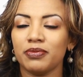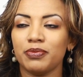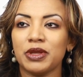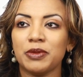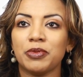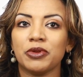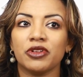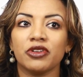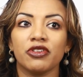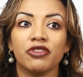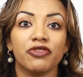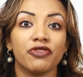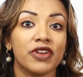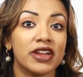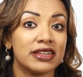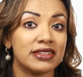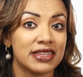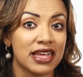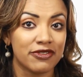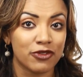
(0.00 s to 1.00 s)
people are
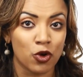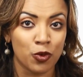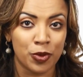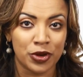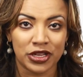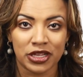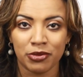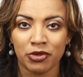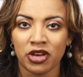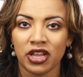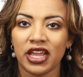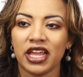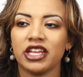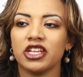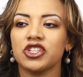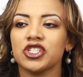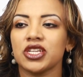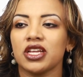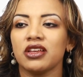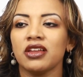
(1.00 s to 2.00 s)
afraid to have open
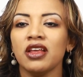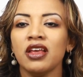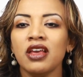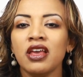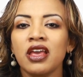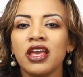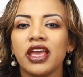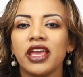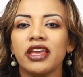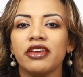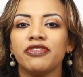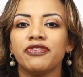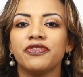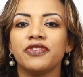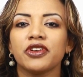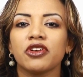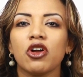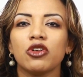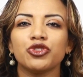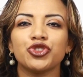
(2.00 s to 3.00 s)
communication, if
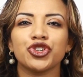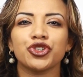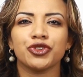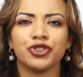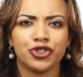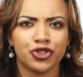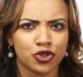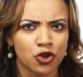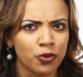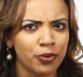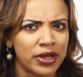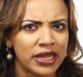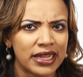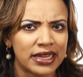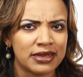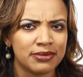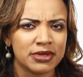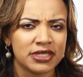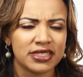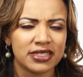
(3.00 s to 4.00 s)
the culture is don't make
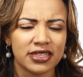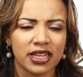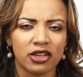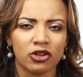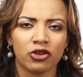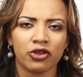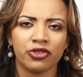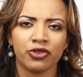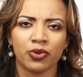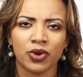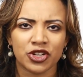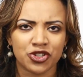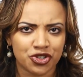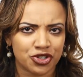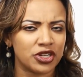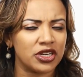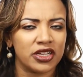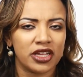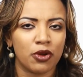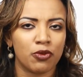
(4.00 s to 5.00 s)
any mistake, otherwise
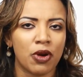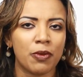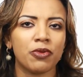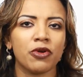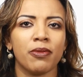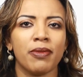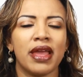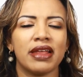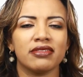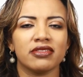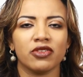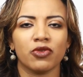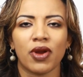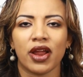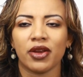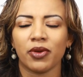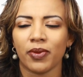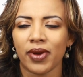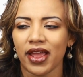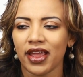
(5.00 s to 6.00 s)
you're going to get reprimanded
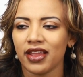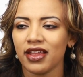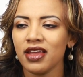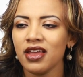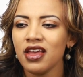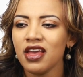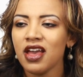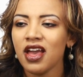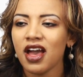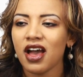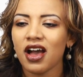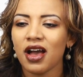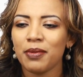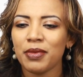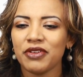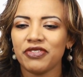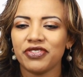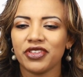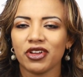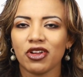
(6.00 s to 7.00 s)
right away.
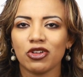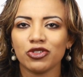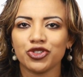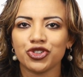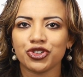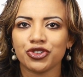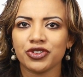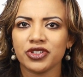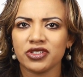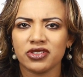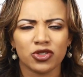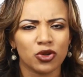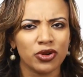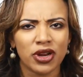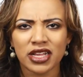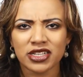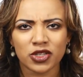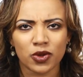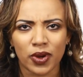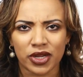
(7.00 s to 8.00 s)
If the culture is
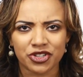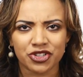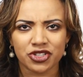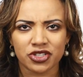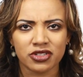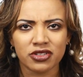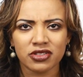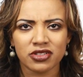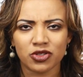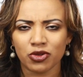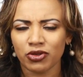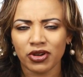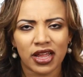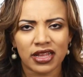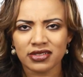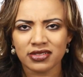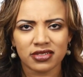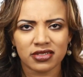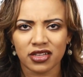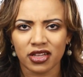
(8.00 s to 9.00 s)
don't ask questions, don't
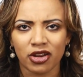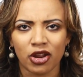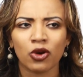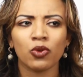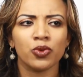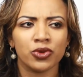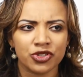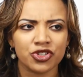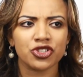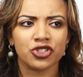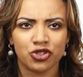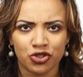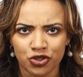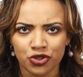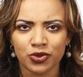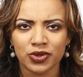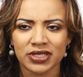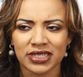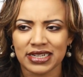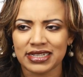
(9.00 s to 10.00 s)
ask, you know, just
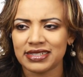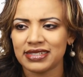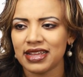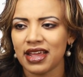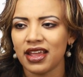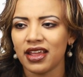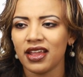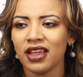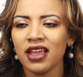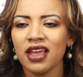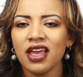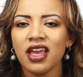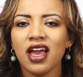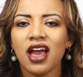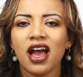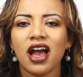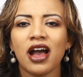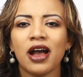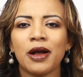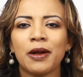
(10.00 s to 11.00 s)
do as I say.
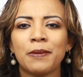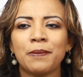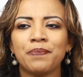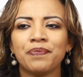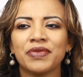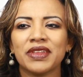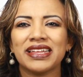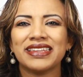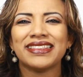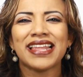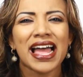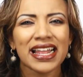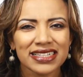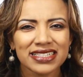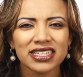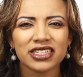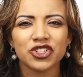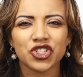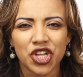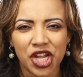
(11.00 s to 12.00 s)

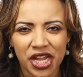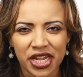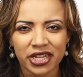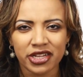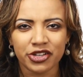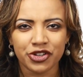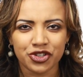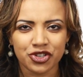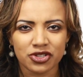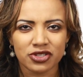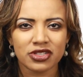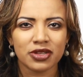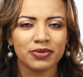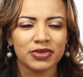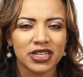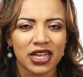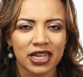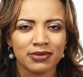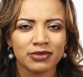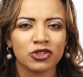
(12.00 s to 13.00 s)
Lots of change
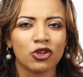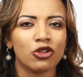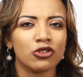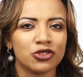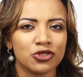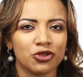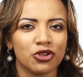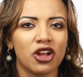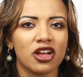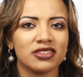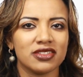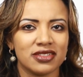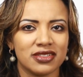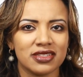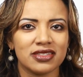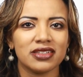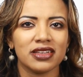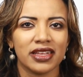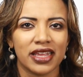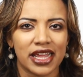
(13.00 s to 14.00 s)
sometimes also causes
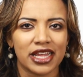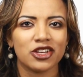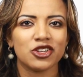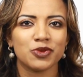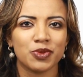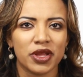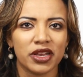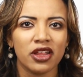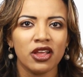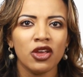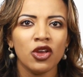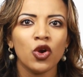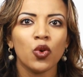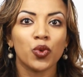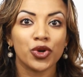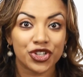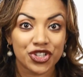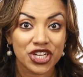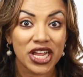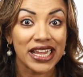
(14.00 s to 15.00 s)
disengagement.
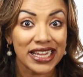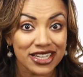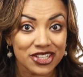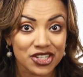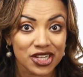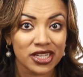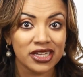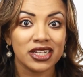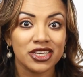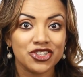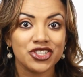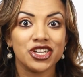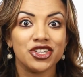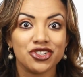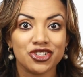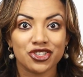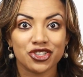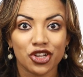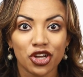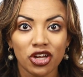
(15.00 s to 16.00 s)
We're changing, and
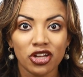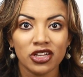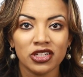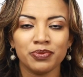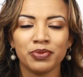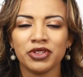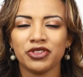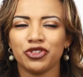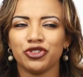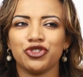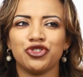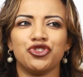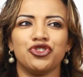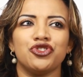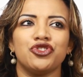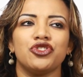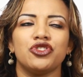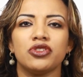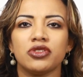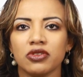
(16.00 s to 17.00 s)
change is good, but there's
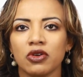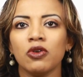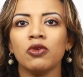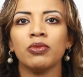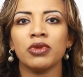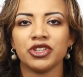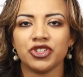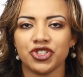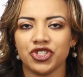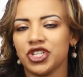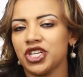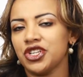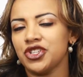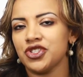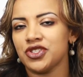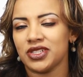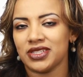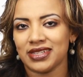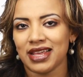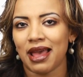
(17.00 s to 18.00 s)
just so much
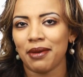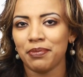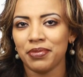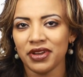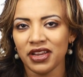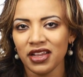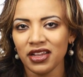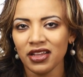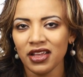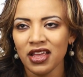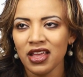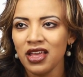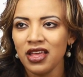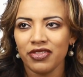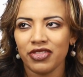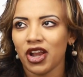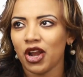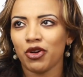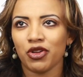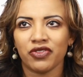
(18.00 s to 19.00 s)
change that's happening
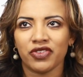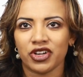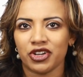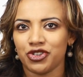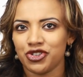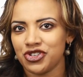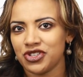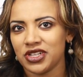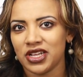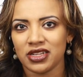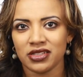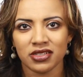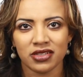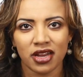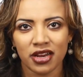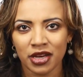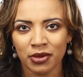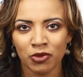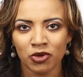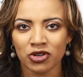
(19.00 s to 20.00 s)
that I don't even understand it
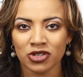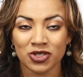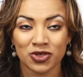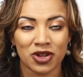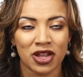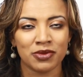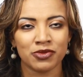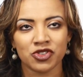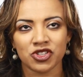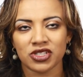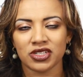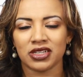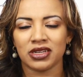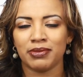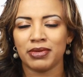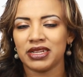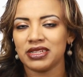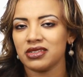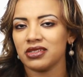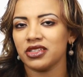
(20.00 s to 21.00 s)
anymore, so I'm just going
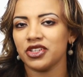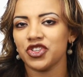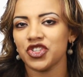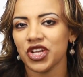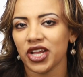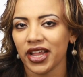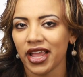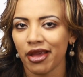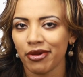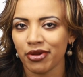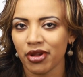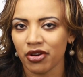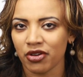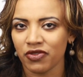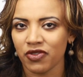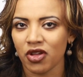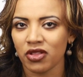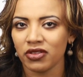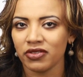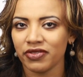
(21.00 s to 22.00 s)
to mentally check out
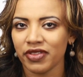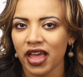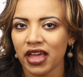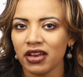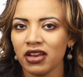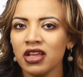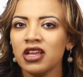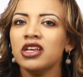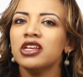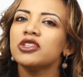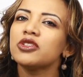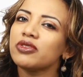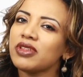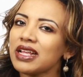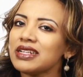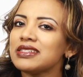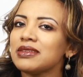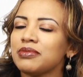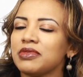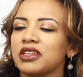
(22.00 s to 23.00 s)
of all of that. So
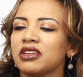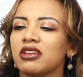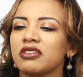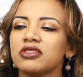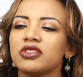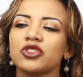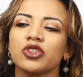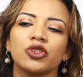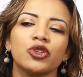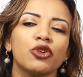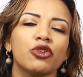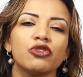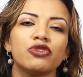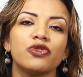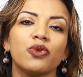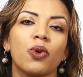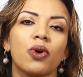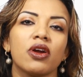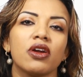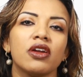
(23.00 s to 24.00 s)
that's something else to look
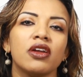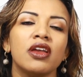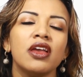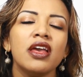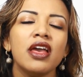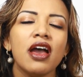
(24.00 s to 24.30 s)
for.